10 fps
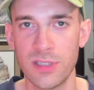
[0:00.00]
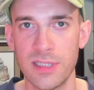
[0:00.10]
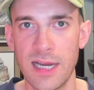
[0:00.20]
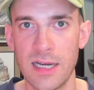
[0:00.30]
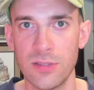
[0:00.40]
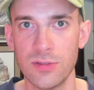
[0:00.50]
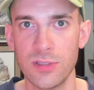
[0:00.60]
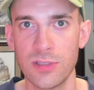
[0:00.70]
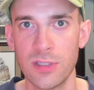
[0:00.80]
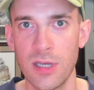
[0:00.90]
and
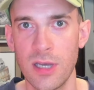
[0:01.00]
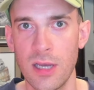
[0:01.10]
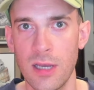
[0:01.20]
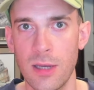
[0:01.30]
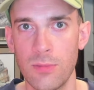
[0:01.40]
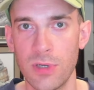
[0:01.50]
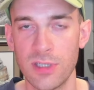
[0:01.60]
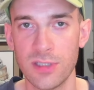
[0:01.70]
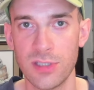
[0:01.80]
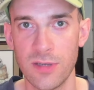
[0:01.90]
downs, but
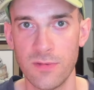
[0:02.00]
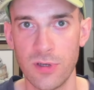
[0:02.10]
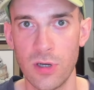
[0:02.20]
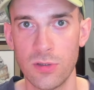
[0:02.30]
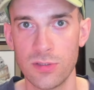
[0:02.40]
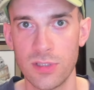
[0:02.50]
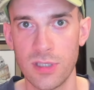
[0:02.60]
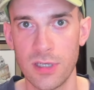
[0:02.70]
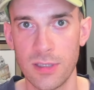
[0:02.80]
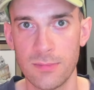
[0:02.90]
it is difficult.
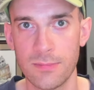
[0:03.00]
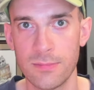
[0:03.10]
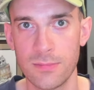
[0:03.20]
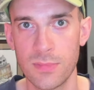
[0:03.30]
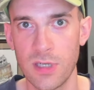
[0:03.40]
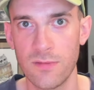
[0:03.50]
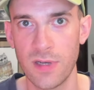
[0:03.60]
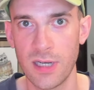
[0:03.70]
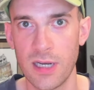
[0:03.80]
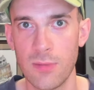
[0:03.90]
Uh, tough
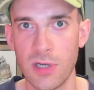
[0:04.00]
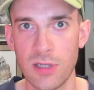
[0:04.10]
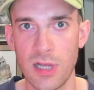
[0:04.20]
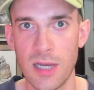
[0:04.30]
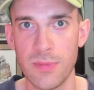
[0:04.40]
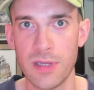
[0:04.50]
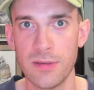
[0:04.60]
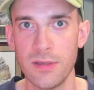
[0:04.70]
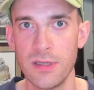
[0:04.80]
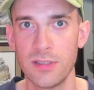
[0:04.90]
economic
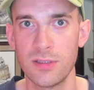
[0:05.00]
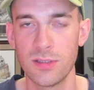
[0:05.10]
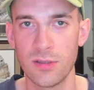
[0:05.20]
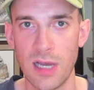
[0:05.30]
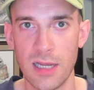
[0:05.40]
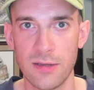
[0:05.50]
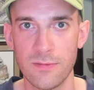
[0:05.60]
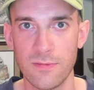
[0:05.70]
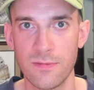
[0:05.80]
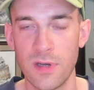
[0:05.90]
climate. It's a lot
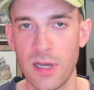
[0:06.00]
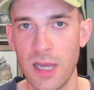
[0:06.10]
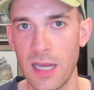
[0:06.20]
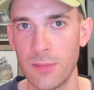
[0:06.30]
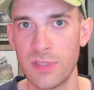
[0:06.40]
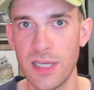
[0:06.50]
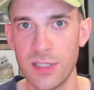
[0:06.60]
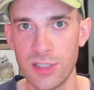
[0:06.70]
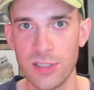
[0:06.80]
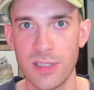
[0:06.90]
of uh,
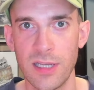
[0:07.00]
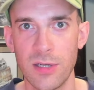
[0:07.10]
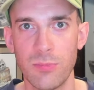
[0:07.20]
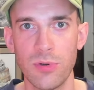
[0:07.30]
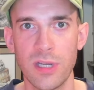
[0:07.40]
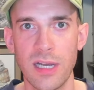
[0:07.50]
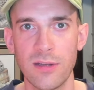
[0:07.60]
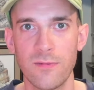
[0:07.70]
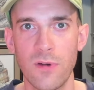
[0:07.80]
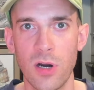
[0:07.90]
adaptation that you're putting
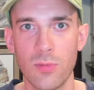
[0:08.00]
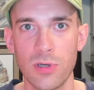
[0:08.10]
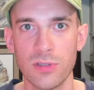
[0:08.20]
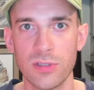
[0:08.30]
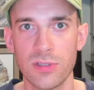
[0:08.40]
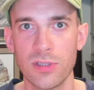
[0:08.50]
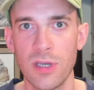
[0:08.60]
on the farmers.